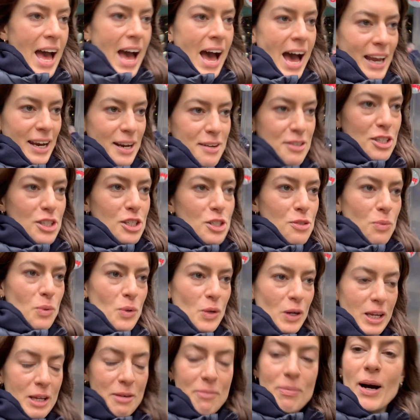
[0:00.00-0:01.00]
and I'm just
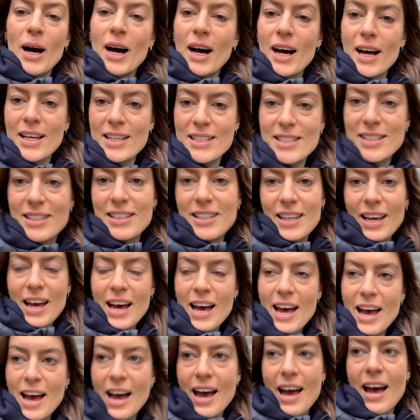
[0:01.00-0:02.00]
walking past
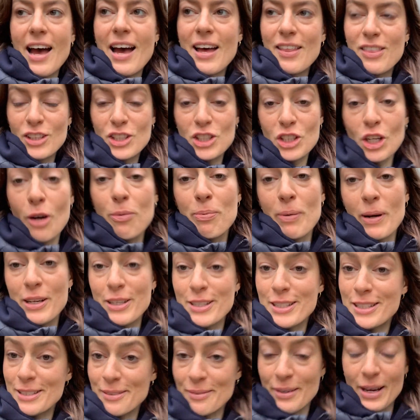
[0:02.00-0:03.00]
the shop I
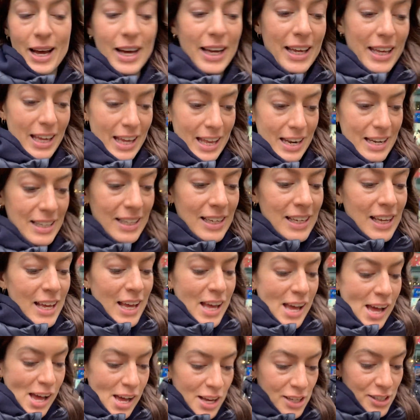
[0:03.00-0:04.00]
used to work in.
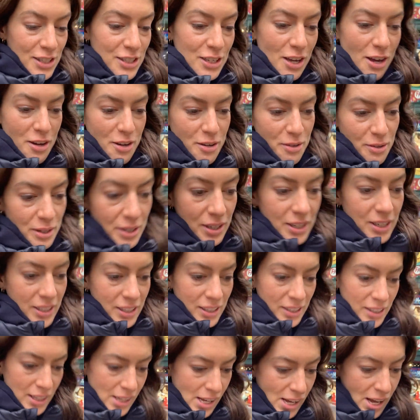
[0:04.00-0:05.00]
So
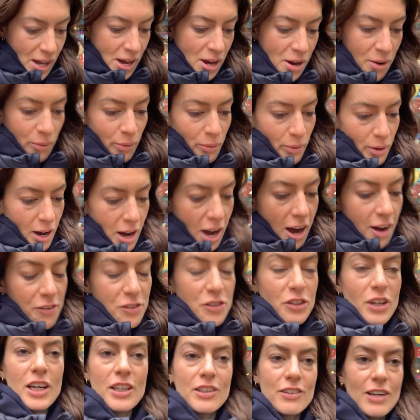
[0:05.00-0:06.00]

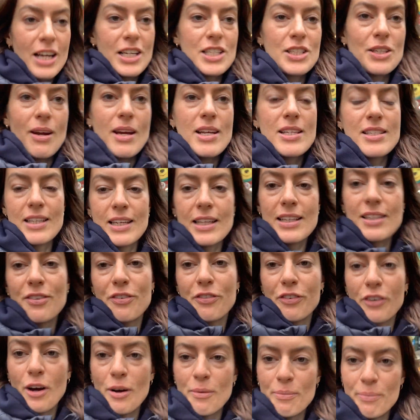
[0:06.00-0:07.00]
after I graduated
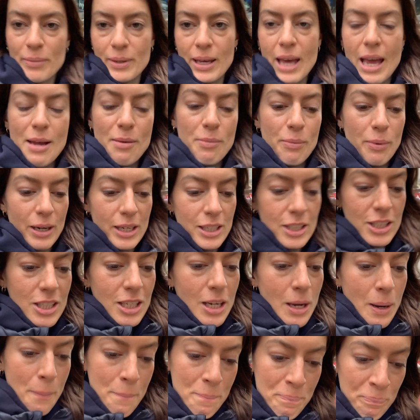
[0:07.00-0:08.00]
from Cambridge
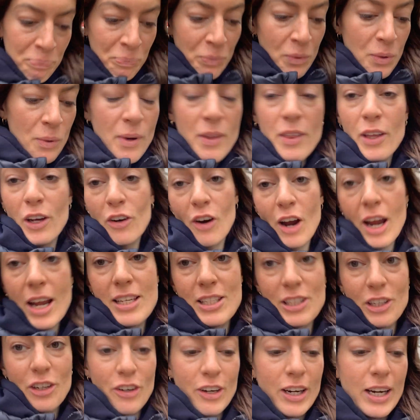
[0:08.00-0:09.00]
with a great
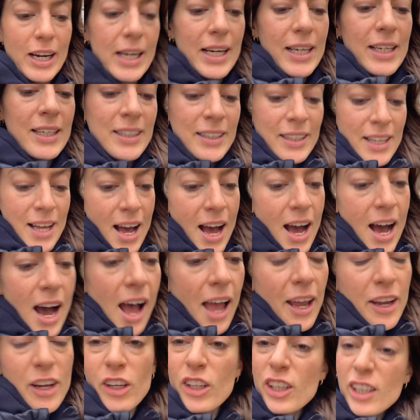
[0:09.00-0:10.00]
degree,
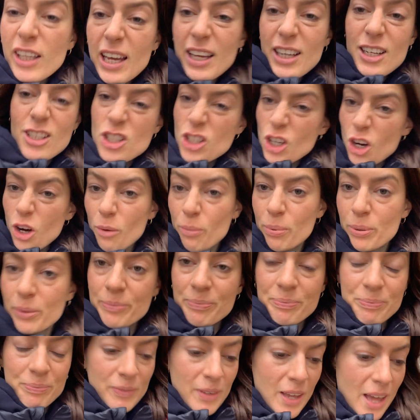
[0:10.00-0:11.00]
I couldn't get a job.
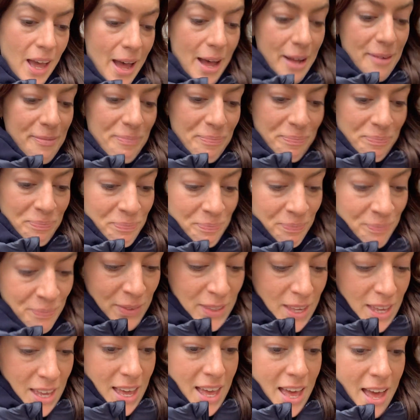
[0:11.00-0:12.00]

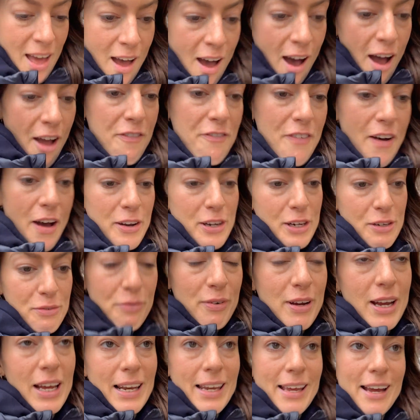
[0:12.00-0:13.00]
I found it
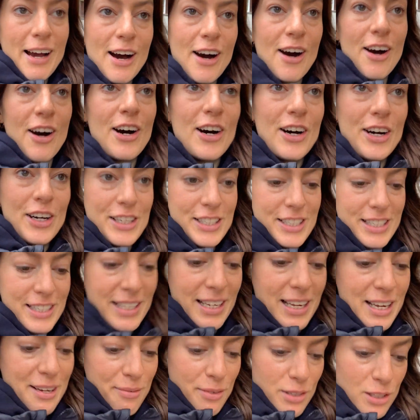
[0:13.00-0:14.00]
really hard.
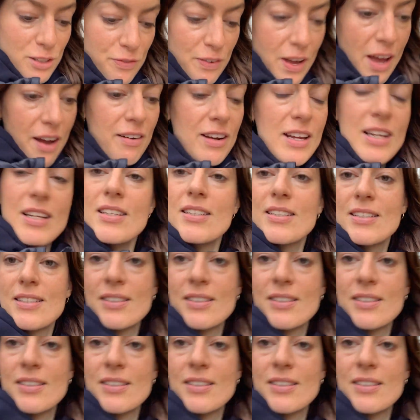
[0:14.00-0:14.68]
It was very